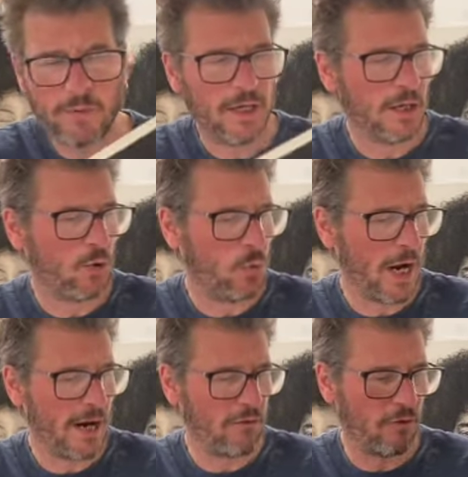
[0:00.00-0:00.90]
being
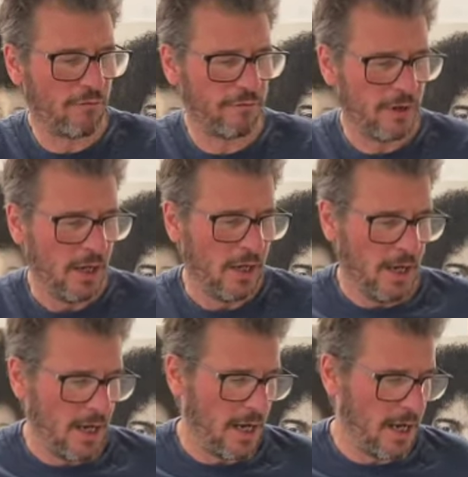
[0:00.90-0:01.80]
aware of.
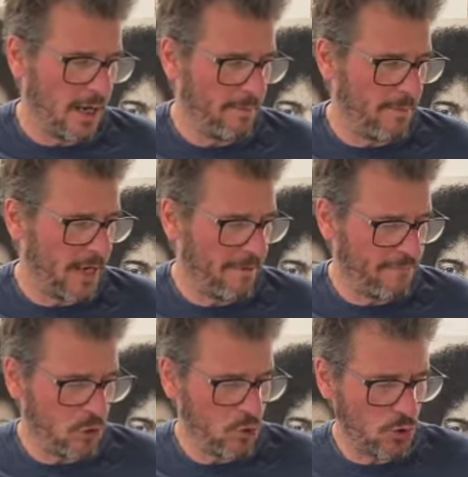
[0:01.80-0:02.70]
If
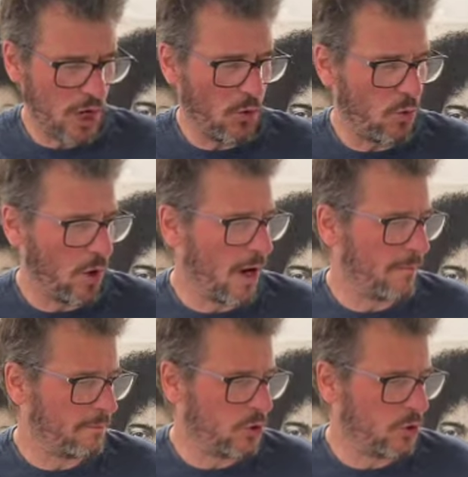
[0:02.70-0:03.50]
you go up